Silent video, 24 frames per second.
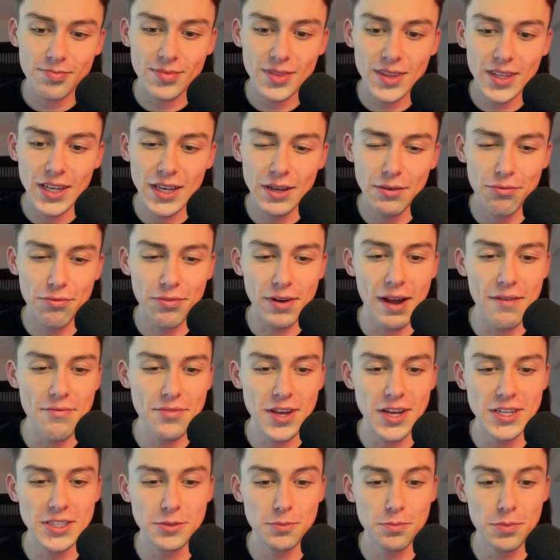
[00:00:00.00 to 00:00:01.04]
if
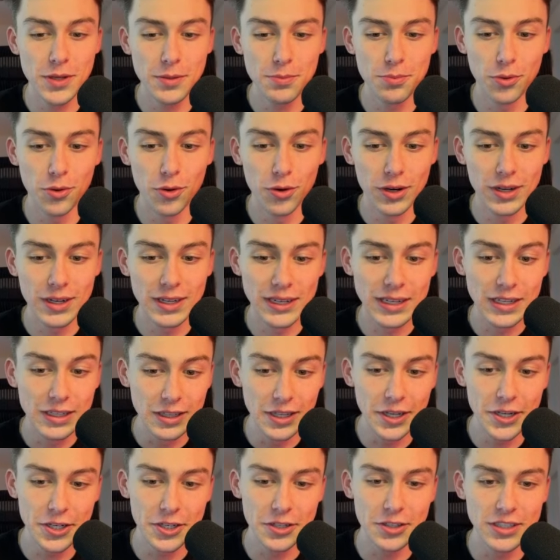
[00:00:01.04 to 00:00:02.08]
5,000 people
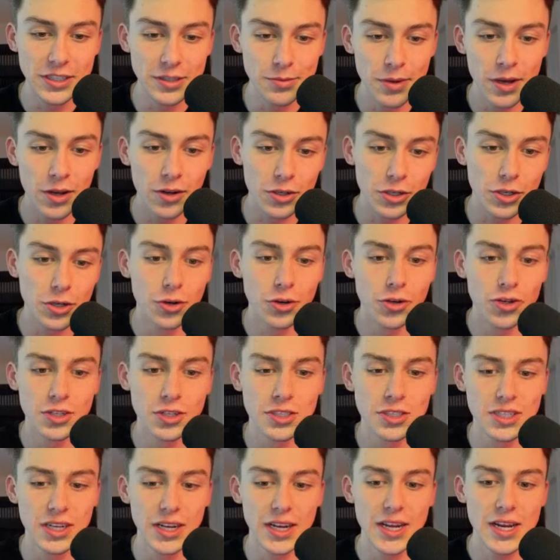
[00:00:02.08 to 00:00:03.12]
click your email and go to your
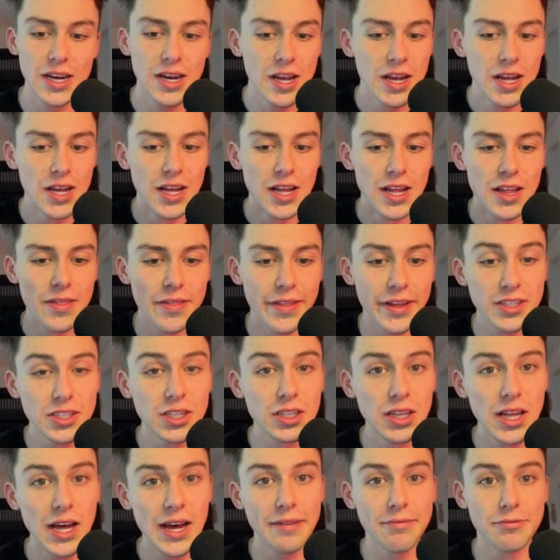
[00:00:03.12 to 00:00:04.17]
site, That's a
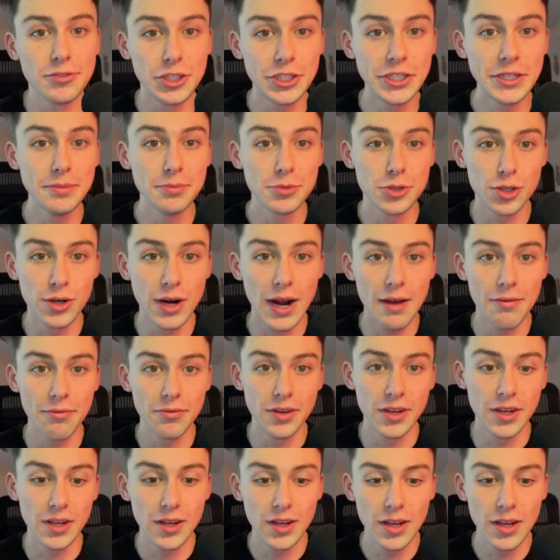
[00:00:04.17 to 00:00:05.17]
lot of cheap traffic.